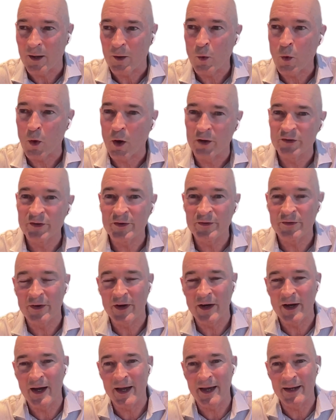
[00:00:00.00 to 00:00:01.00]

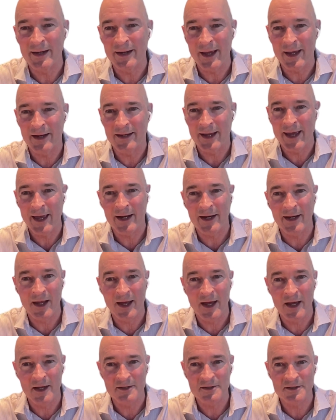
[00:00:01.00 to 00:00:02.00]
quantified and
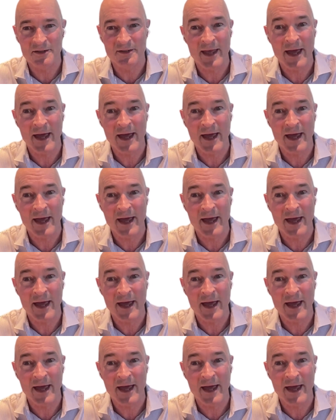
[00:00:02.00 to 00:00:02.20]
analysed